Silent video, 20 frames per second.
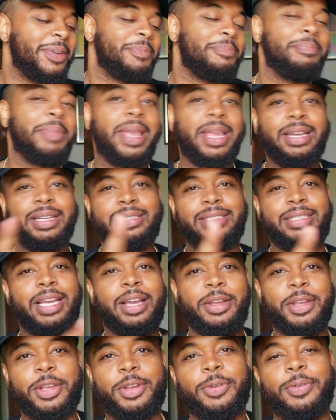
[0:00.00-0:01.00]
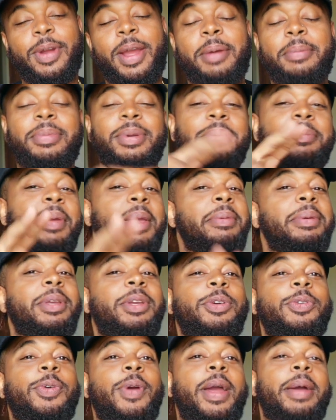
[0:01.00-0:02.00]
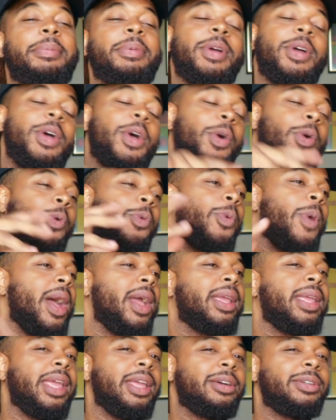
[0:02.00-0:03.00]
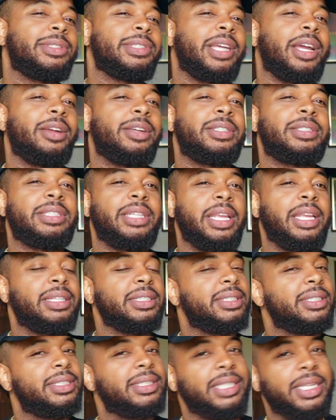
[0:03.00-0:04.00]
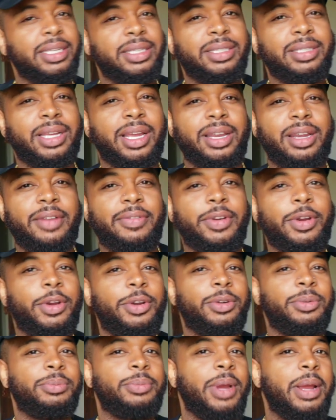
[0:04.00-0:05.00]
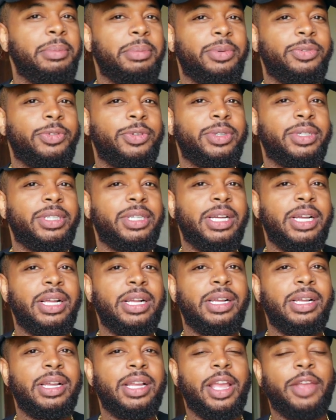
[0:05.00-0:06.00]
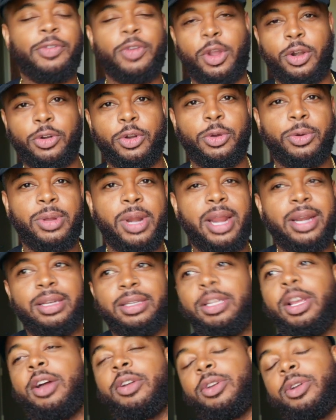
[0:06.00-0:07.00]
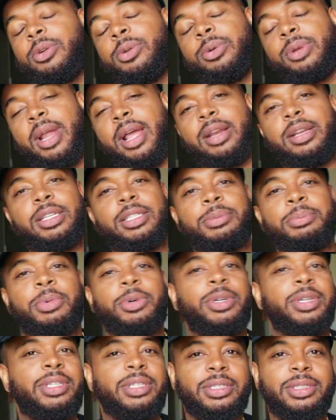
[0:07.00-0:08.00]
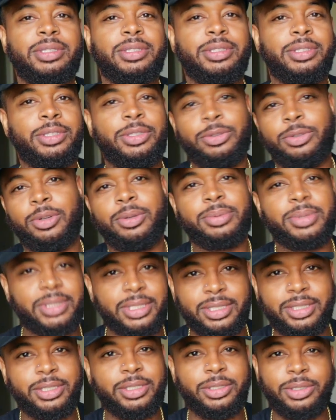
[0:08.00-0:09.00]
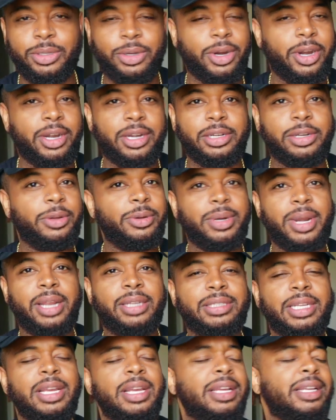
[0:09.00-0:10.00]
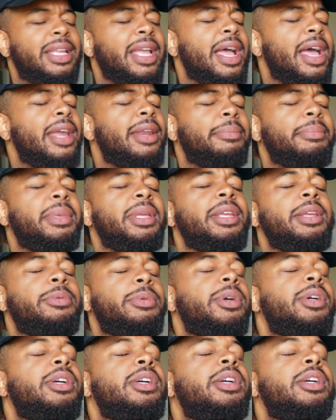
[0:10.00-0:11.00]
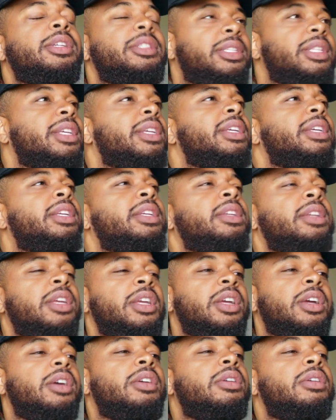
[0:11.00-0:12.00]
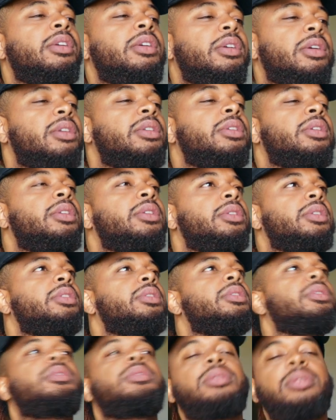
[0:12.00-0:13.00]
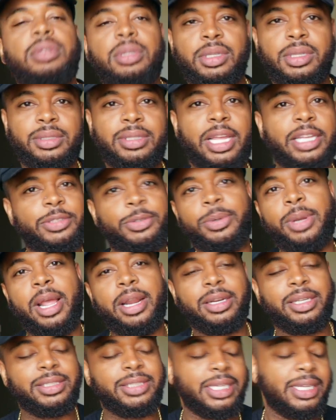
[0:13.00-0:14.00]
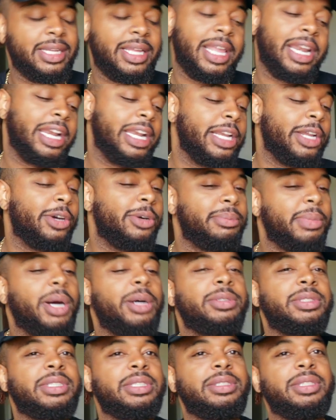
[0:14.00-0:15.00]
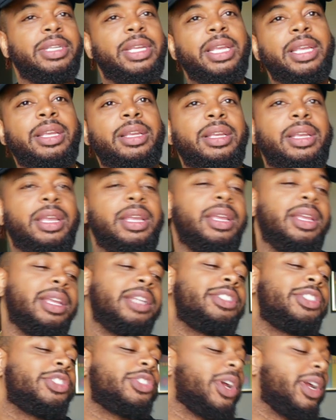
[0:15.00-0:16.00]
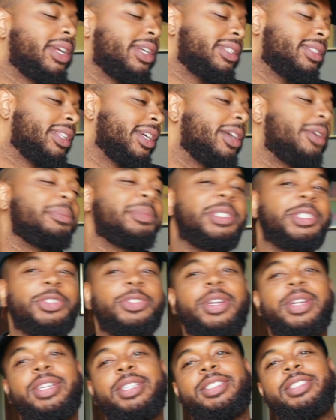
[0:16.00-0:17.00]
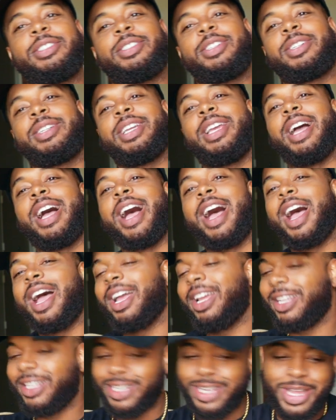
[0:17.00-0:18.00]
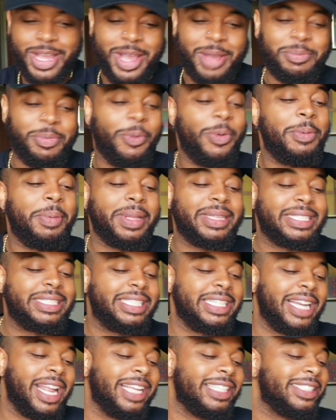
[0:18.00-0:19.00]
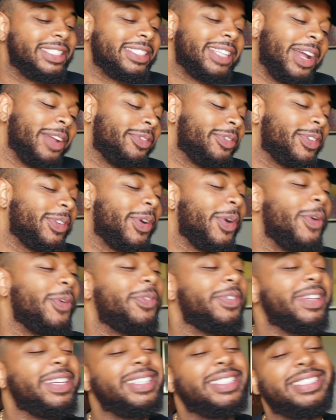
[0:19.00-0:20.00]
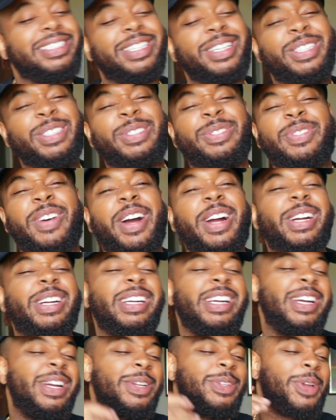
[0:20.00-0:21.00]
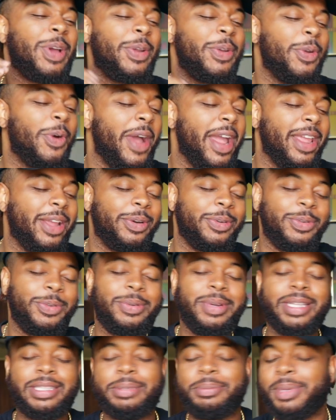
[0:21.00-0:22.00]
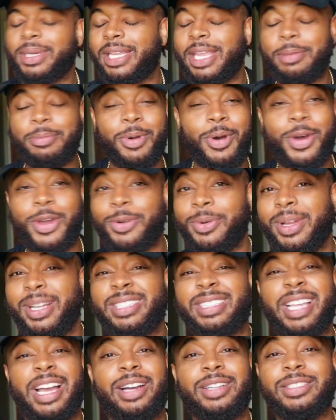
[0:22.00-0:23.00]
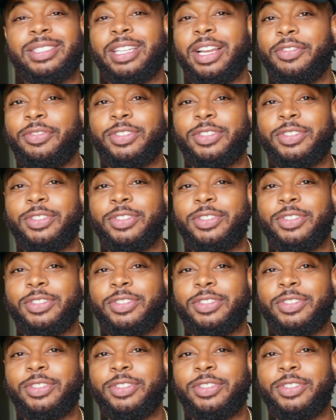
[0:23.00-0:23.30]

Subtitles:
Megan the Stallion can rap, DaBaby can rap, YK Osiris, he can sing. I never heard him rap before. If y'all don't know who that is, y'all know who that is, boy. You know what I'm saying? You already know who that is. Gotta be working. That's who that is. And then Lil Mosey, he straight. The homie straight. You know, he alright. But we about to see they Cypher. Hopefully this shit is fire. Y'all know I ain't gonna do nothing but keep it all the way 1,000.